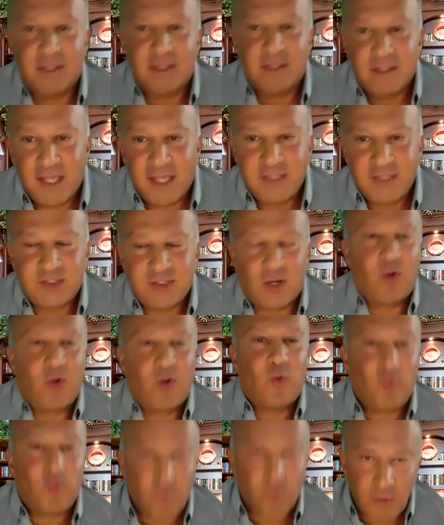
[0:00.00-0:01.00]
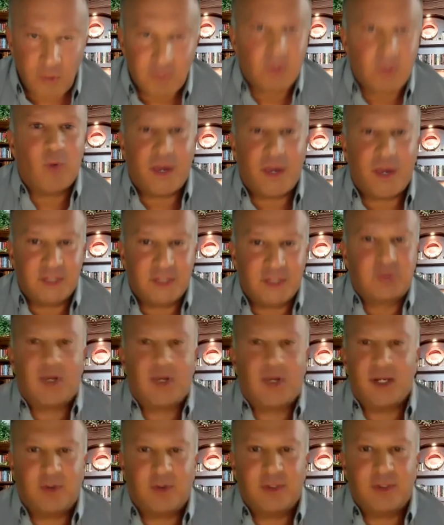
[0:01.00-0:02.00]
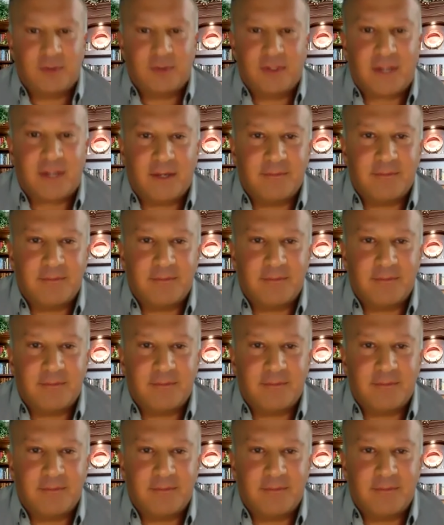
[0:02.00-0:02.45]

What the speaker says: It's a horrible way to try to grow your income.